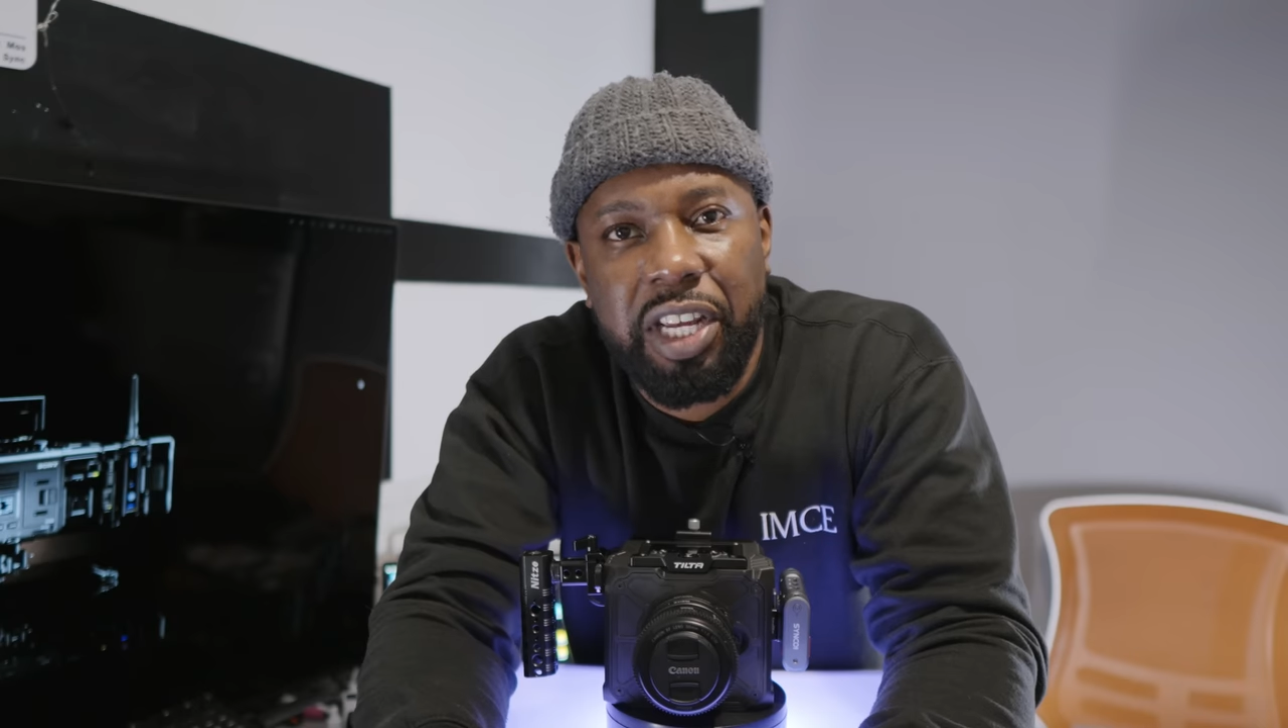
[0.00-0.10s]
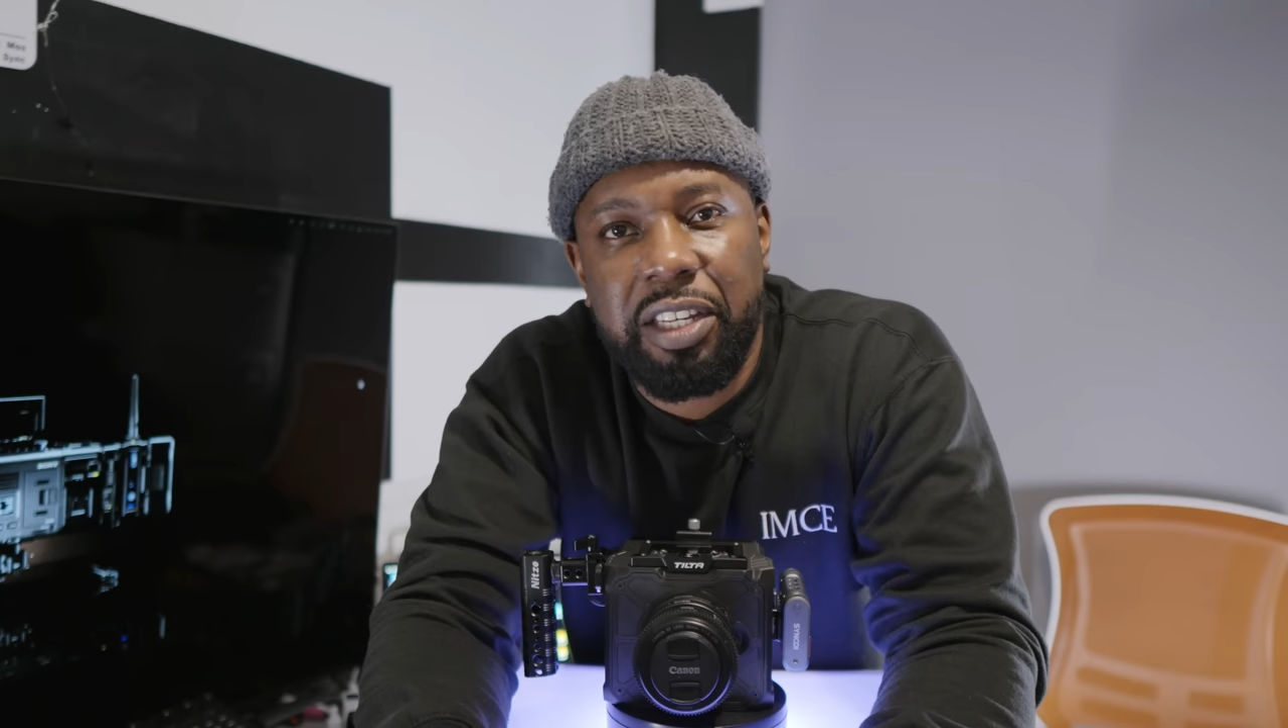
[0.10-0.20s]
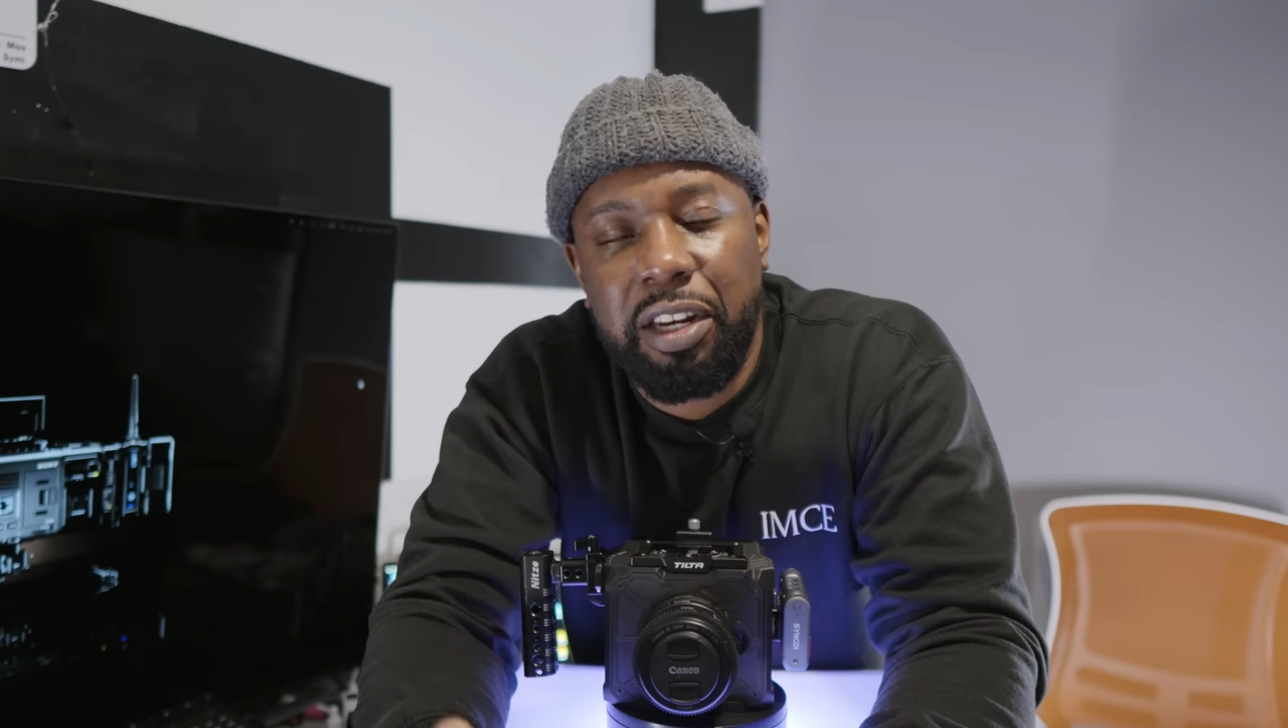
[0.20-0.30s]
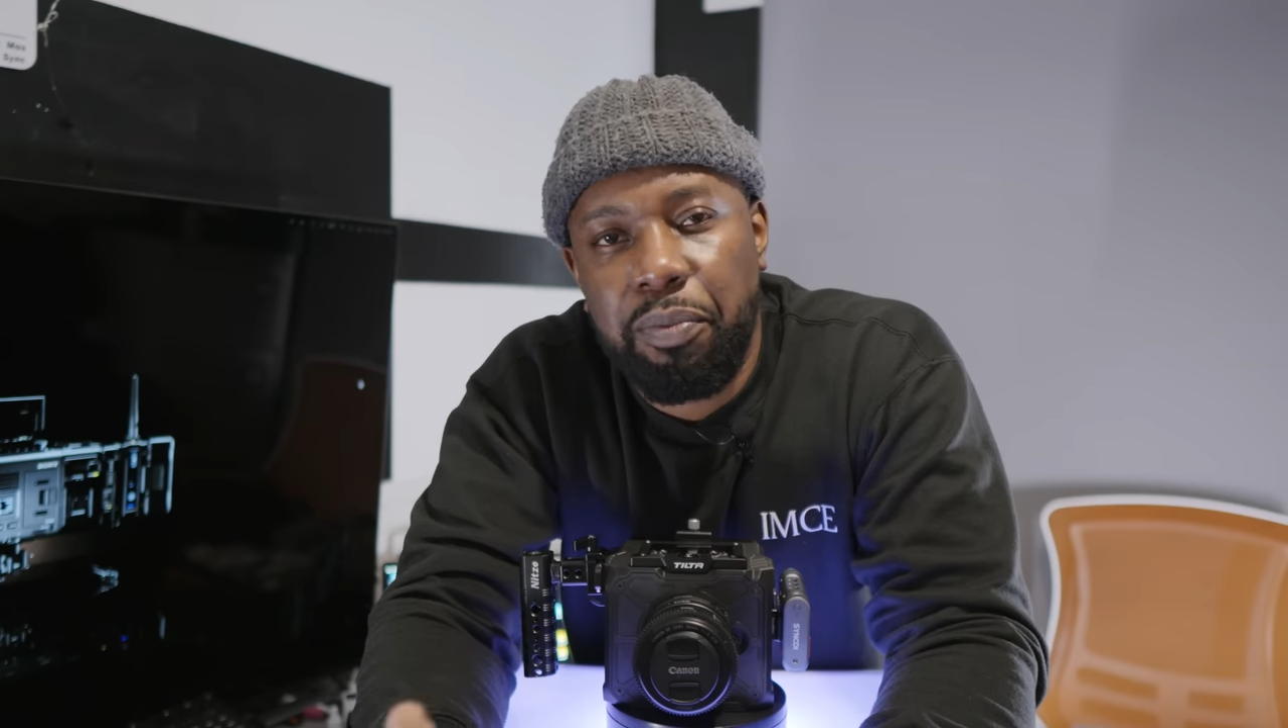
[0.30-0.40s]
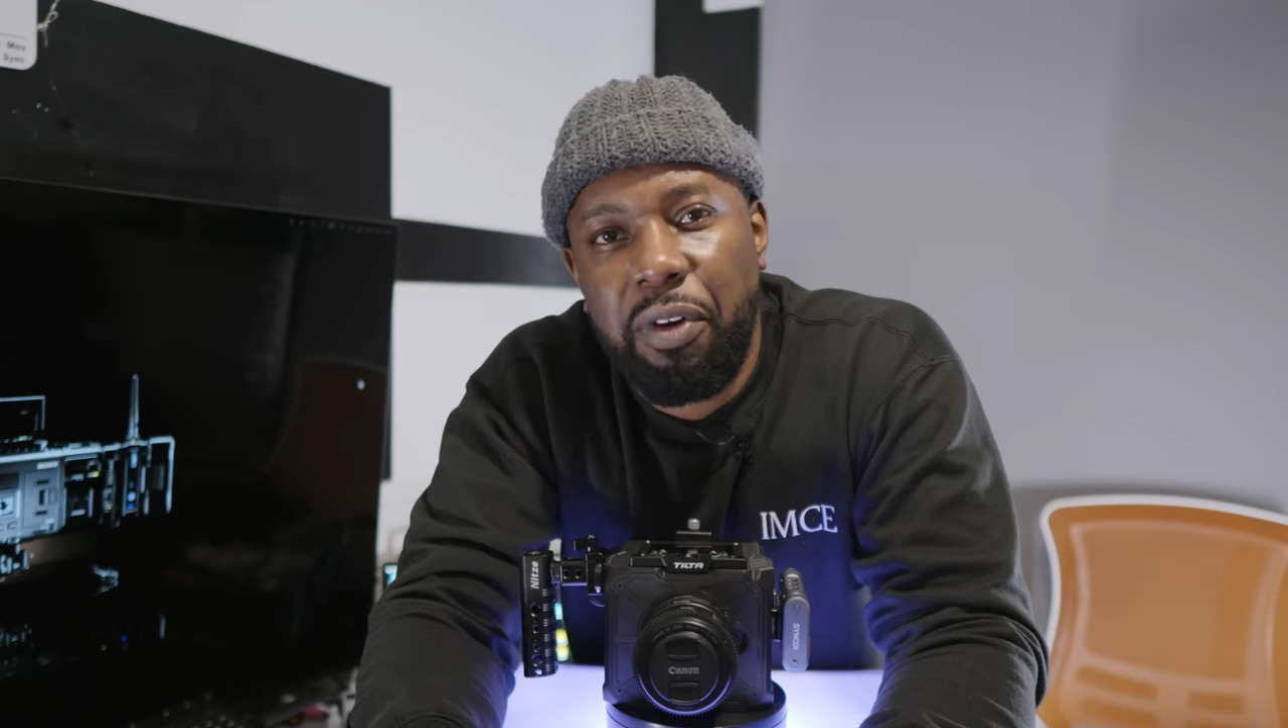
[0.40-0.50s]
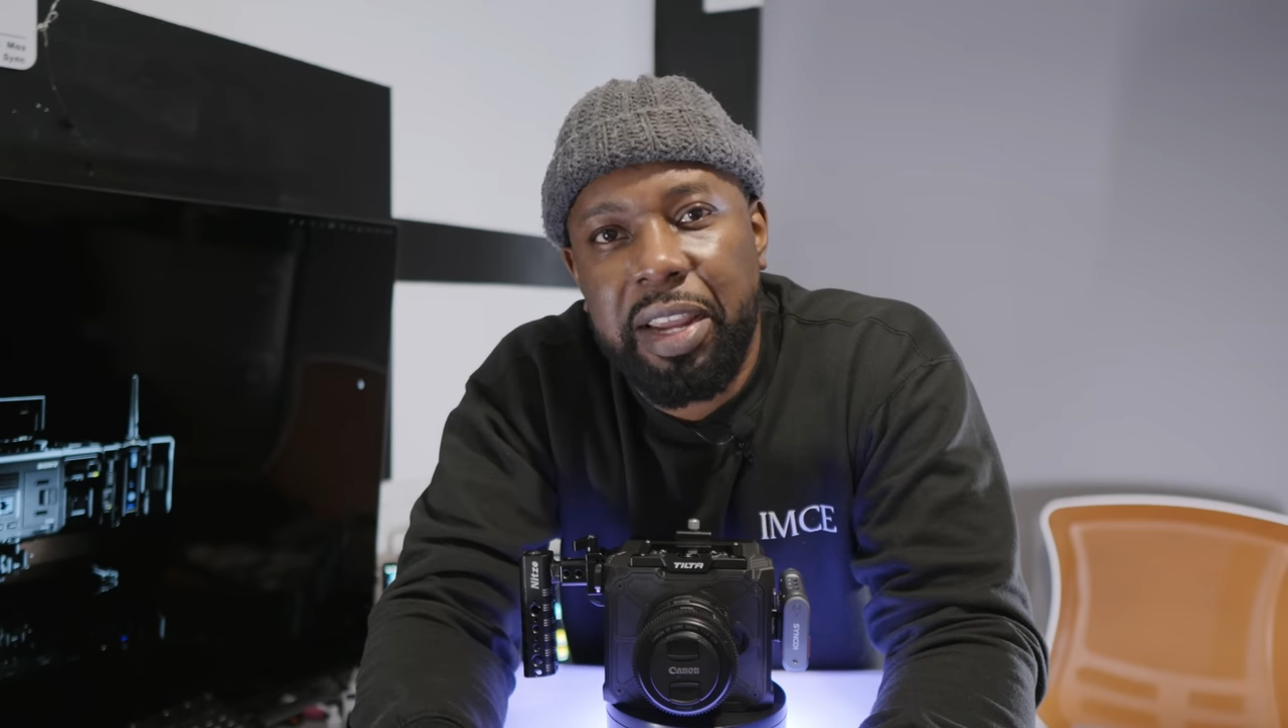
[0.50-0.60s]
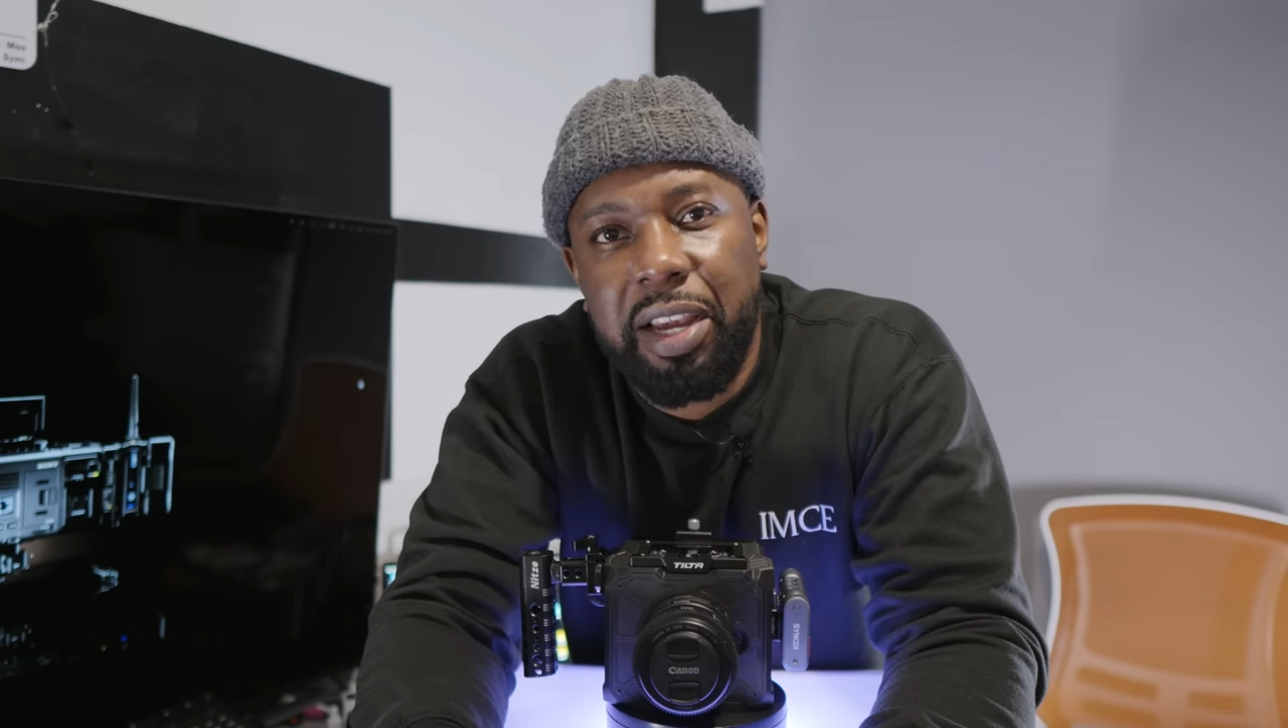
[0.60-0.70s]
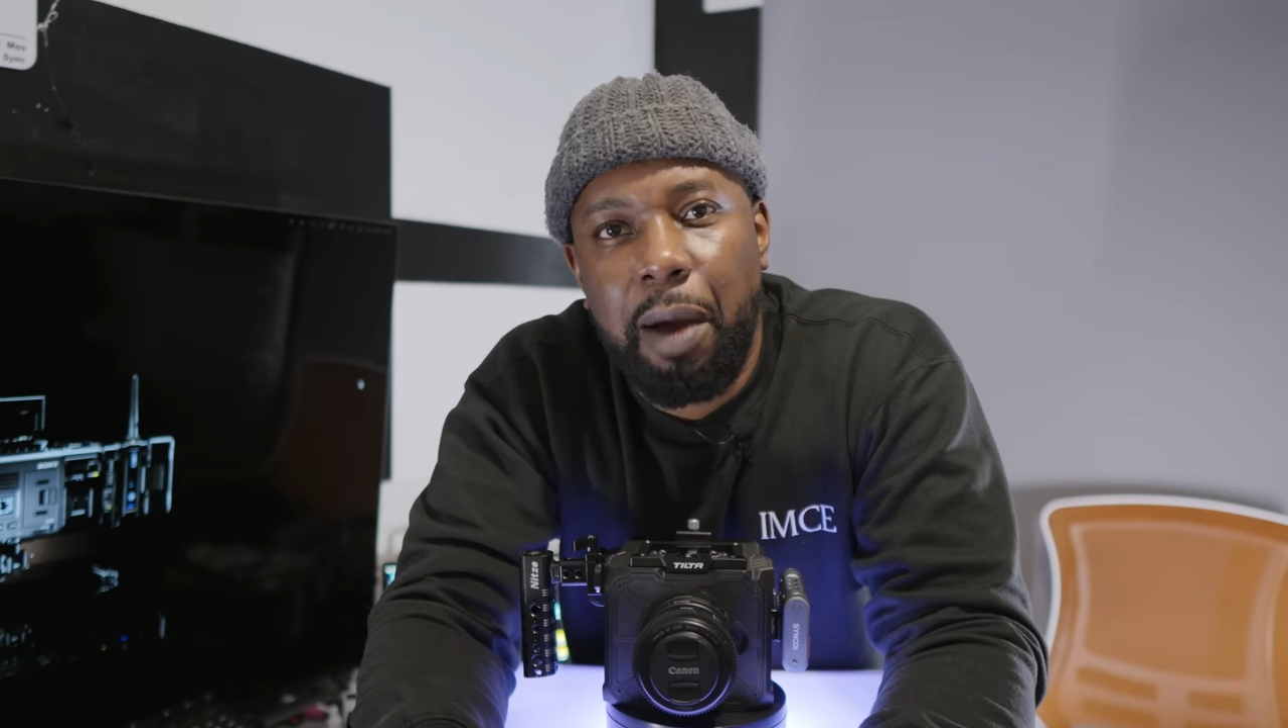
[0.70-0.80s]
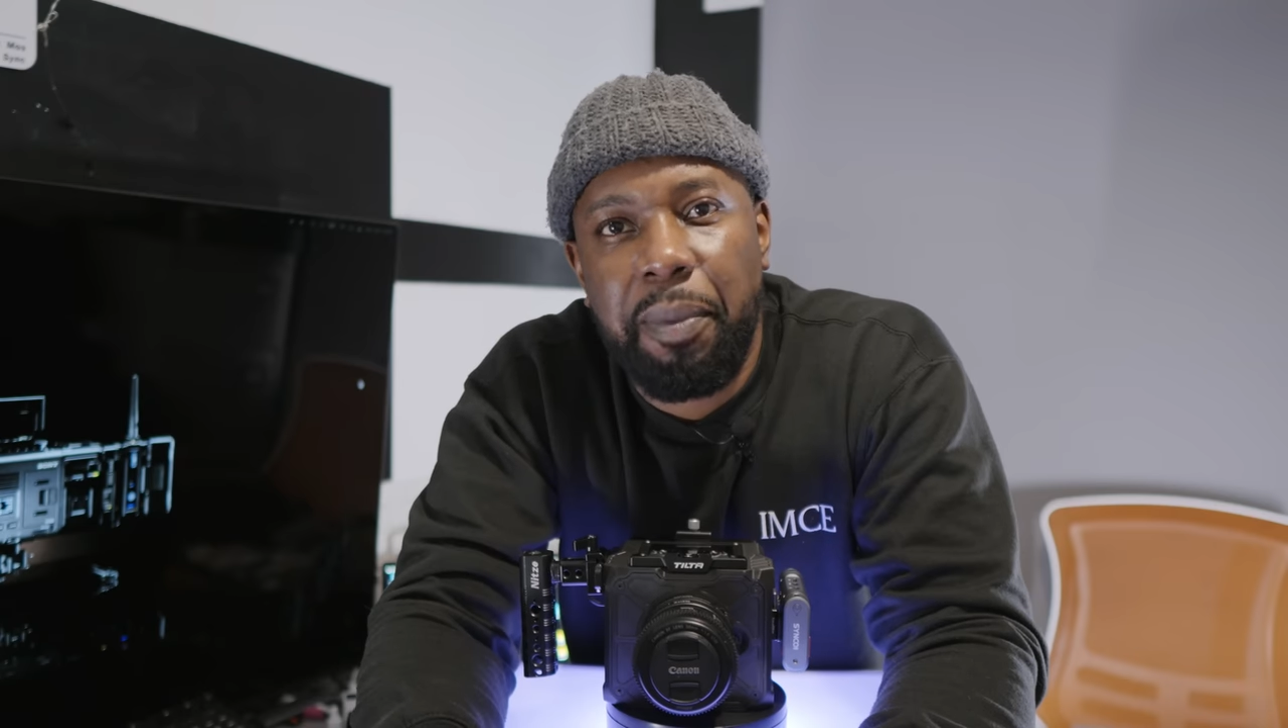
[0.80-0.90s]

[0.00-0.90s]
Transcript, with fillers: it's going to break up,